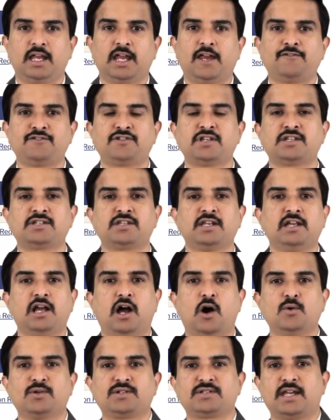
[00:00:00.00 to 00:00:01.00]
if testing
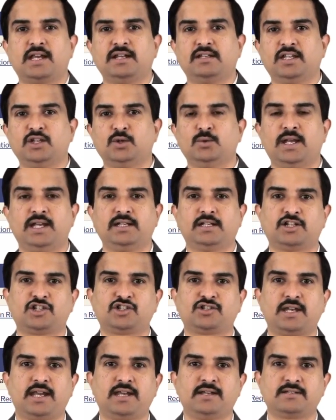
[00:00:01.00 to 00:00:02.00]
outside the United
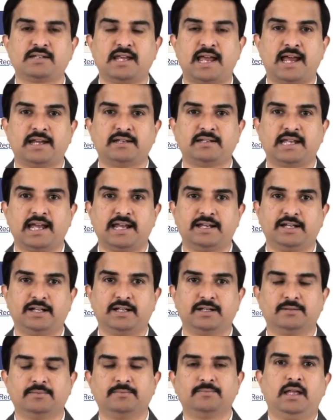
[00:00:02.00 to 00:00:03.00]
States and
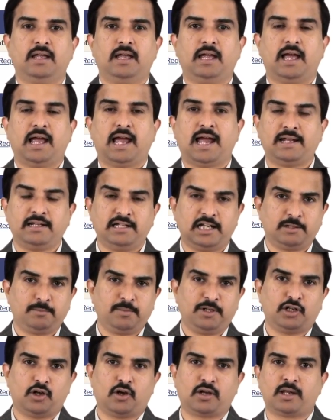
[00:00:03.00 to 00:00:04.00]
Canada. And
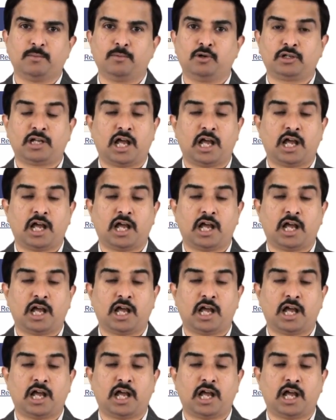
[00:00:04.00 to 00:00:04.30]
let me talk about